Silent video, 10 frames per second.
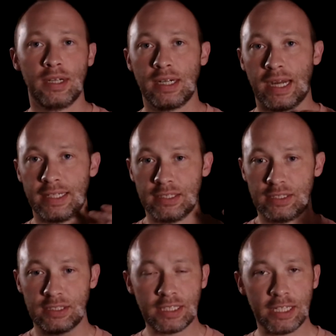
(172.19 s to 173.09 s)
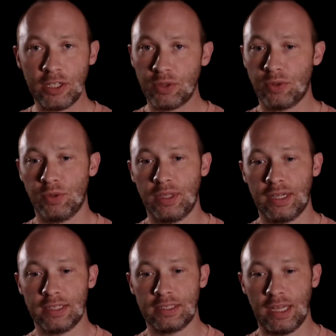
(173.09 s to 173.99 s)
God is seeing you through
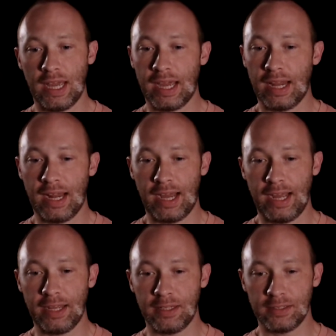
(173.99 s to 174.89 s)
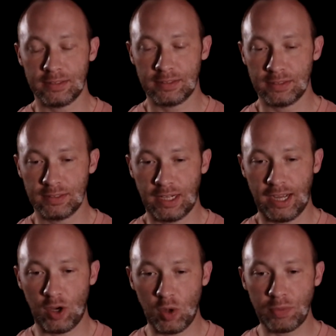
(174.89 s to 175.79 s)
this. And I
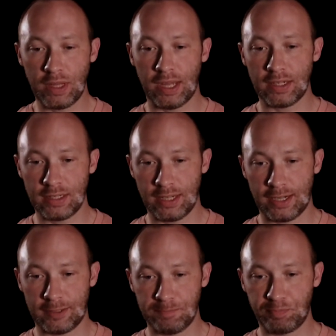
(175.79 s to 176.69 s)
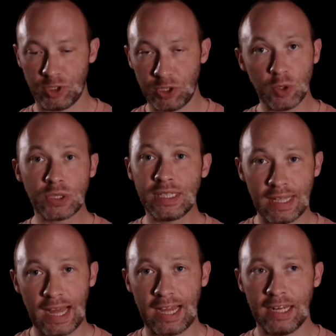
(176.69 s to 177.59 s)
hope that you see
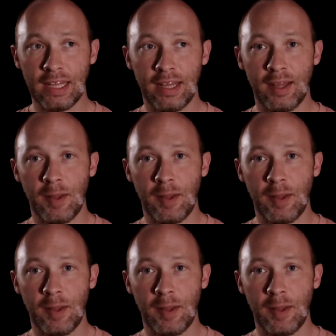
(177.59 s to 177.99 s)
that.